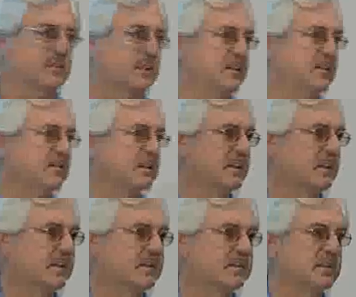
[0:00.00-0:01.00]
in using
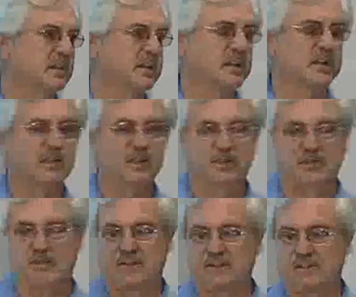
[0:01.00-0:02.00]
ours,
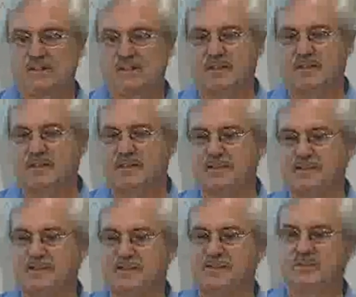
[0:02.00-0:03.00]
that
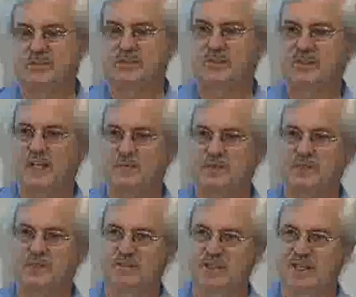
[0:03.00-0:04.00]
certain
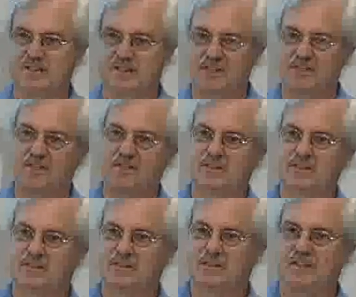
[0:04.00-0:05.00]
obstacles, that distance,
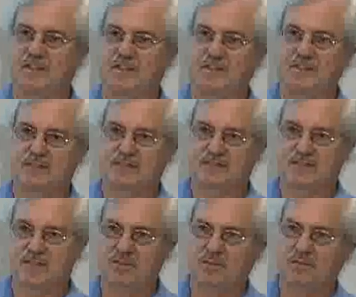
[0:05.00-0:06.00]

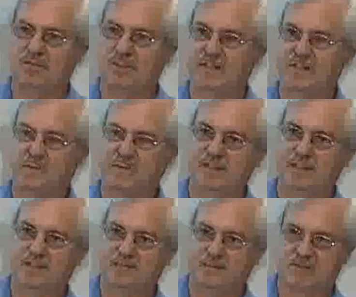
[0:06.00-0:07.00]
start to affect it when they
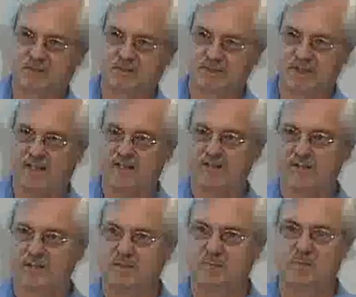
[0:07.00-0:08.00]
get certain height
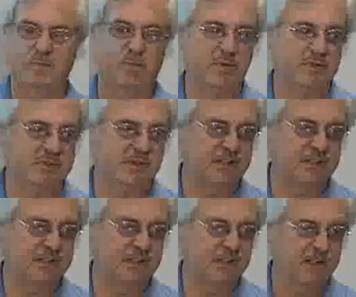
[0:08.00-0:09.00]

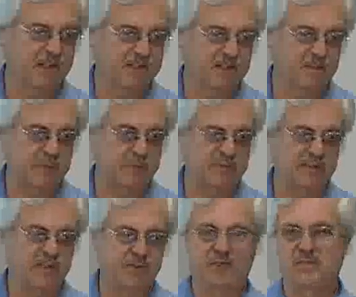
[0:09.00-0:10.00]
proportionately. Some people
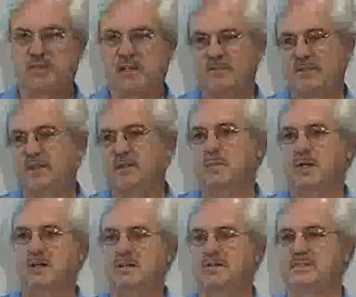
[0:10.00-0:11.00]
say 35 feet
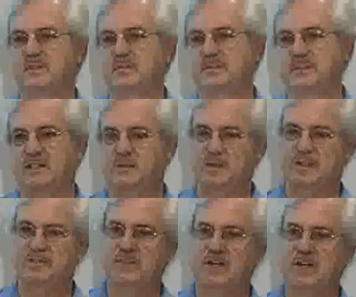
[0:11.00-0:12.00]
above, some say
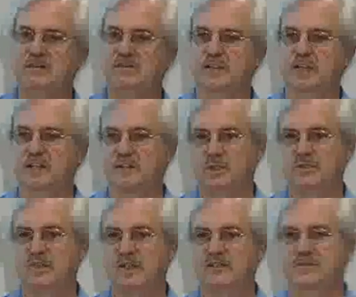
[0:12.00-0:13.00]
25.
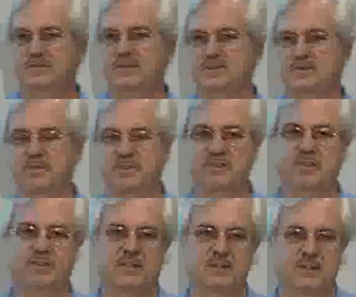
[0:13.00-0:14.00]
25 is for
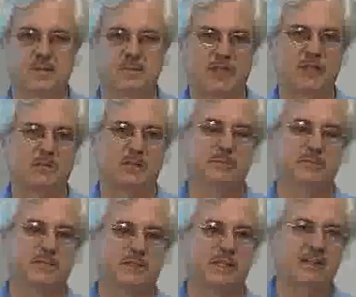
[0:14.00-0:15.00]
sure the minimum
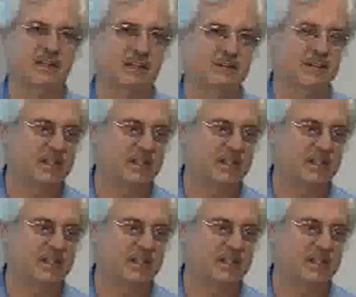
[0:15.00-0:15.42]
in that kind of a